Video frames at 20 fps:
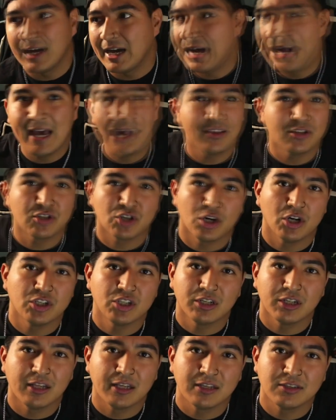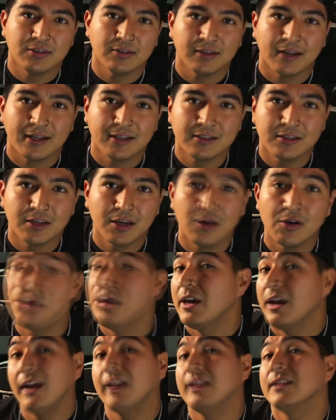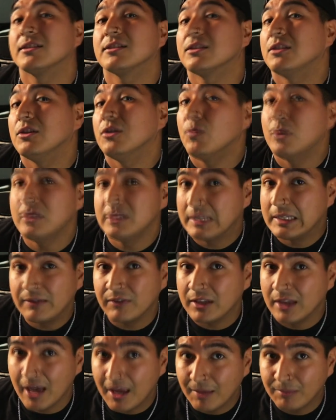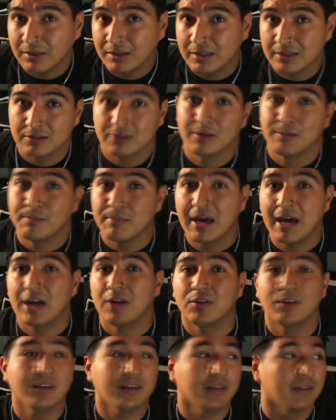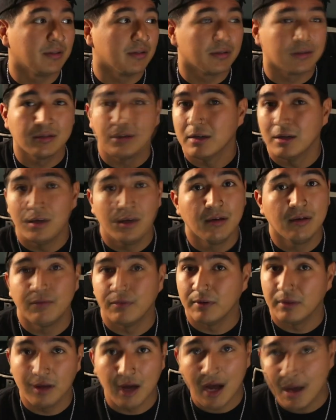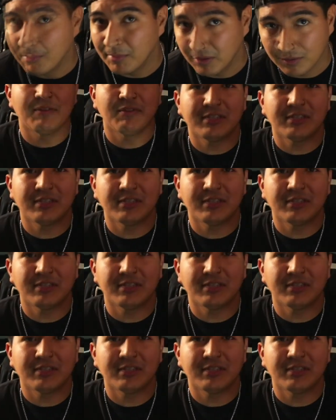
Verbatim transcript: I had to charge it like two nights ago, and it still wasn't even empty. So the battery is phenomenal.